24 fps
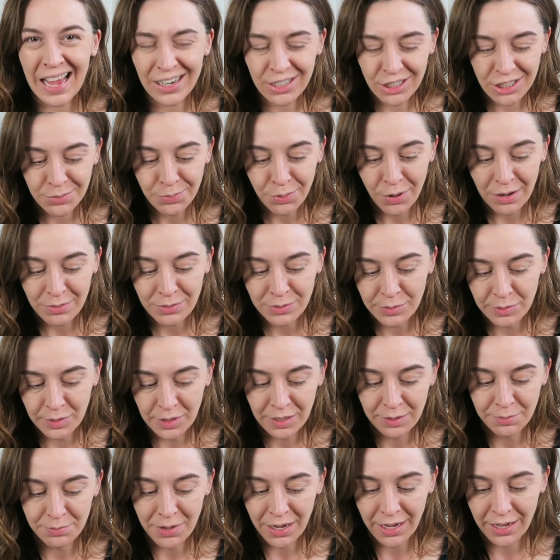actually
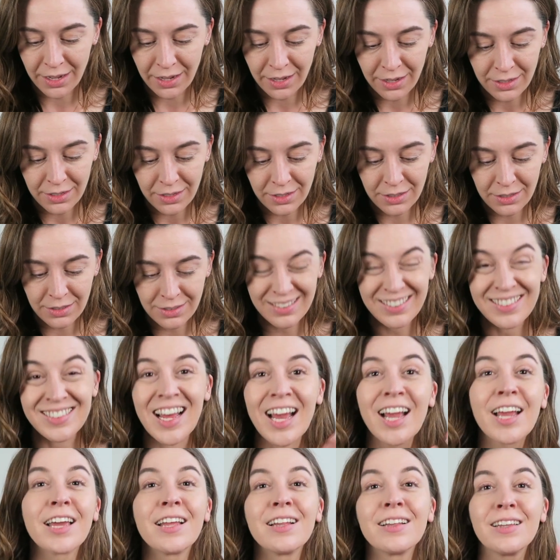probably my
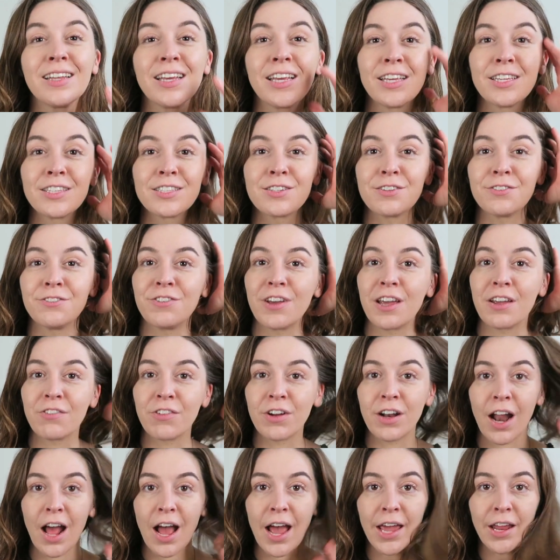second least
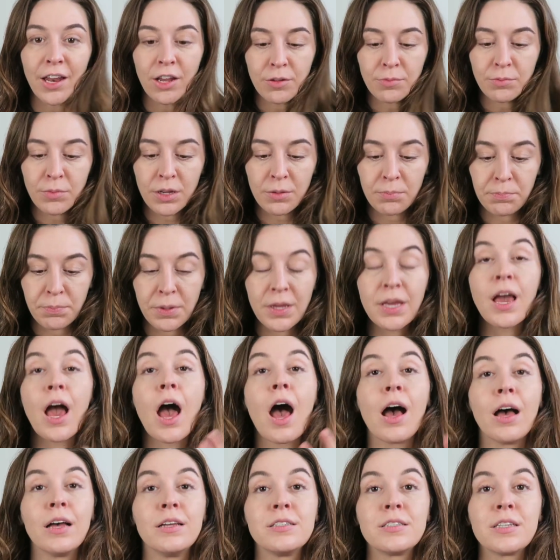favorite item
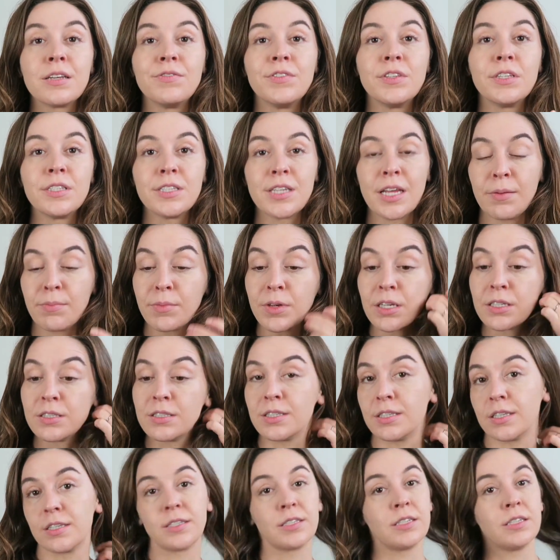because of the same
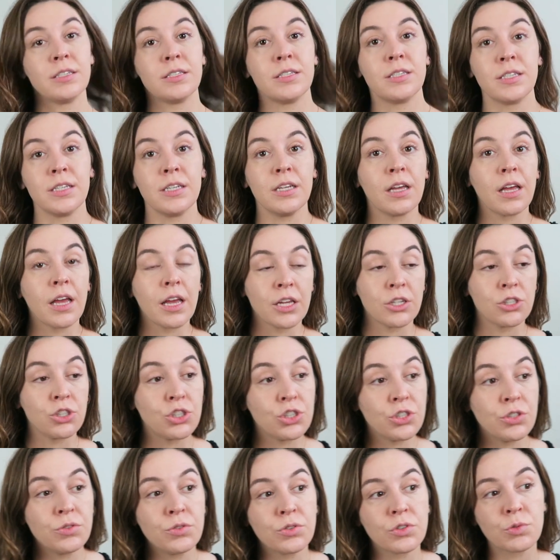consistency
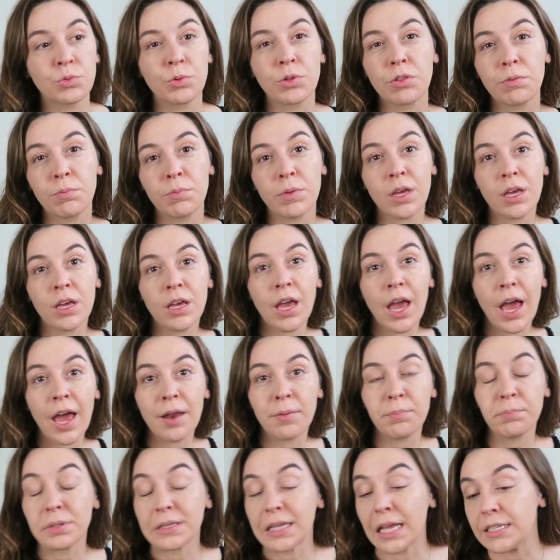issues with me
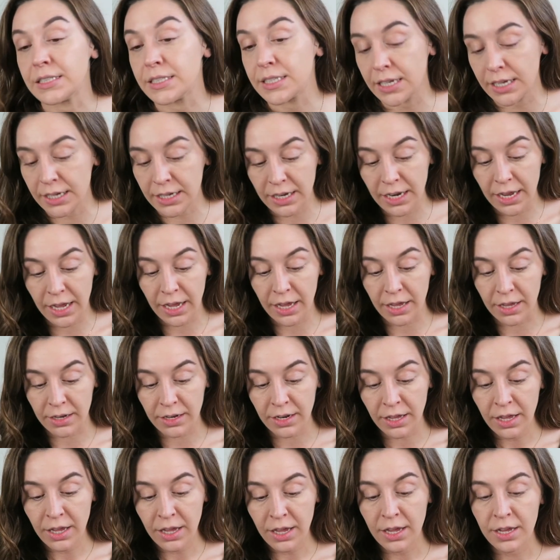and blending it
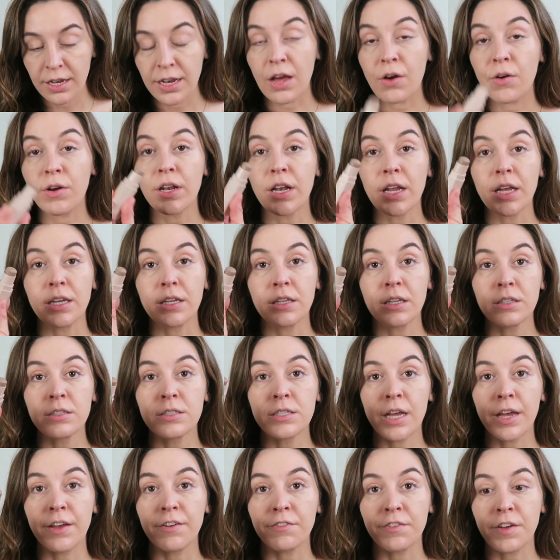in. Now it
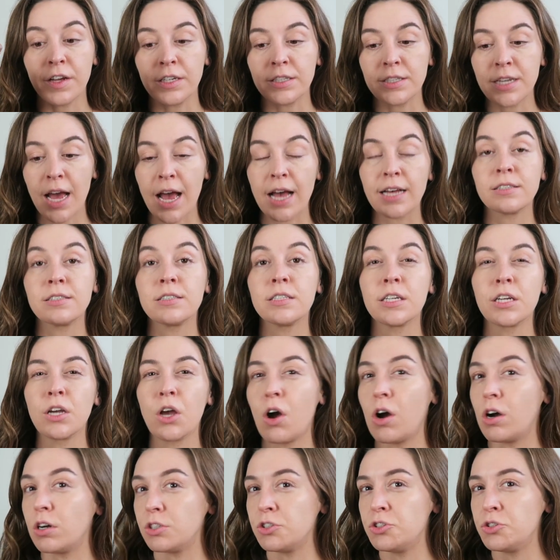is a fantastic
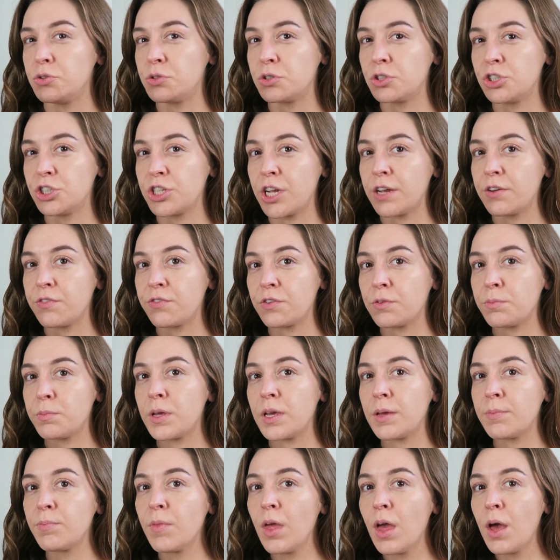contour shade for
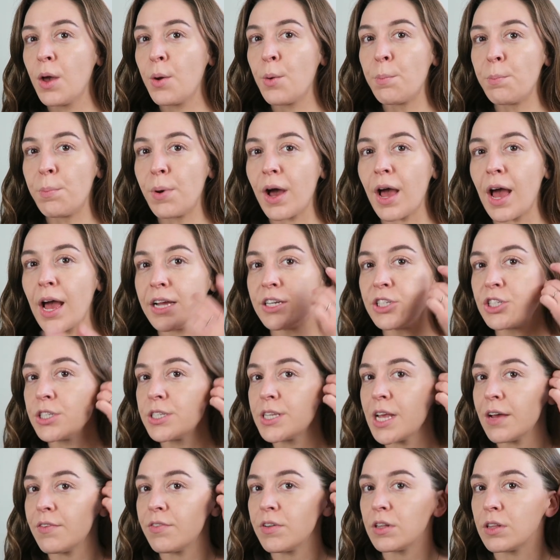me, but I
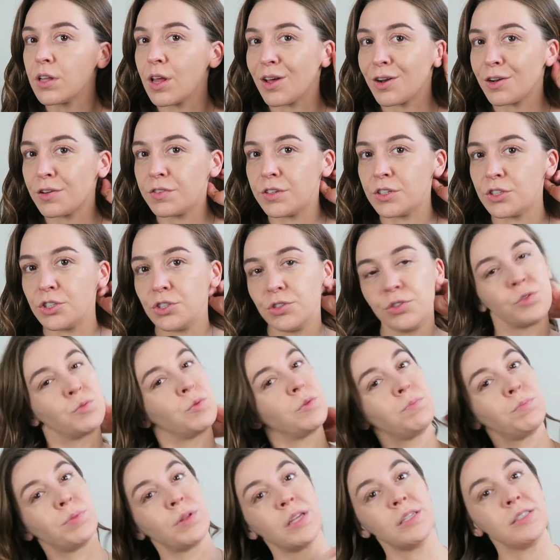just have a lot of issues
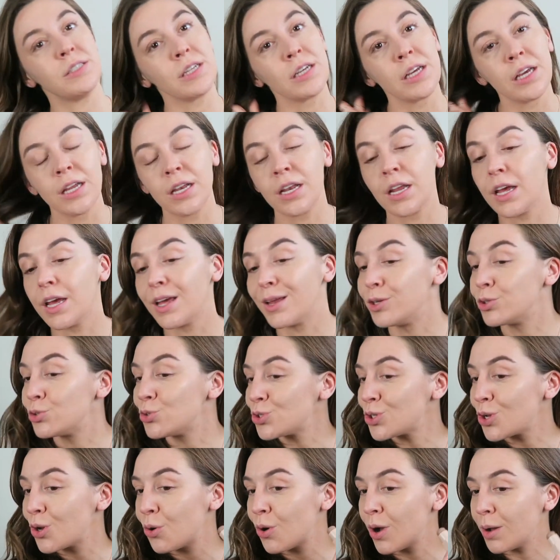with blending it in.
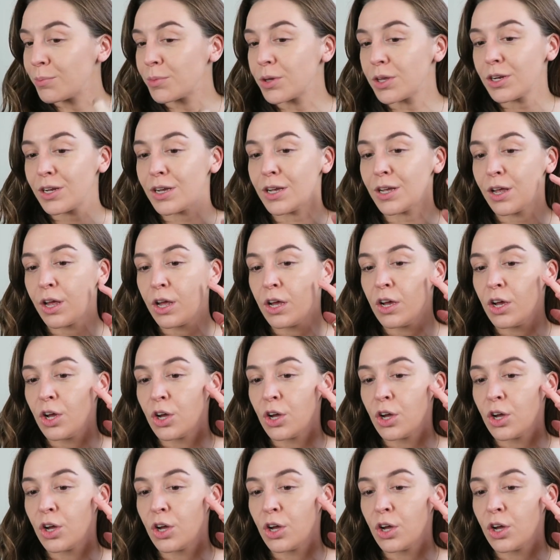So I'm gonna